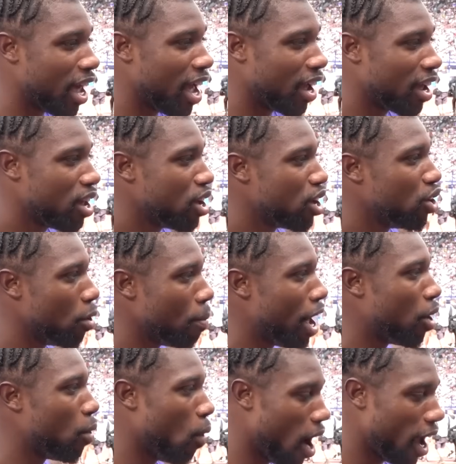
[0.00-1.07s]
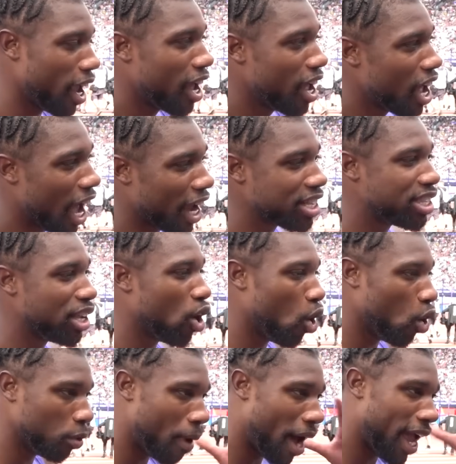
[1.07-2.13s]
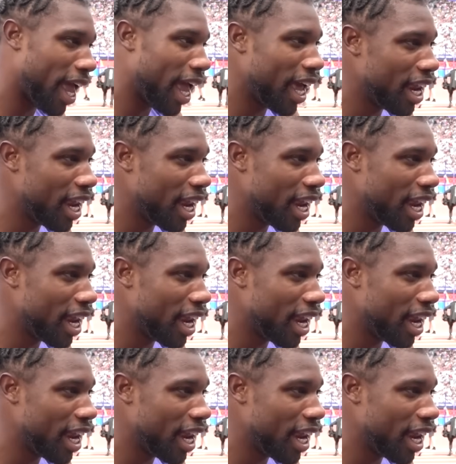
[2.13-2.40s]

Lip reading: who jumped straight into the deep end of Monaco's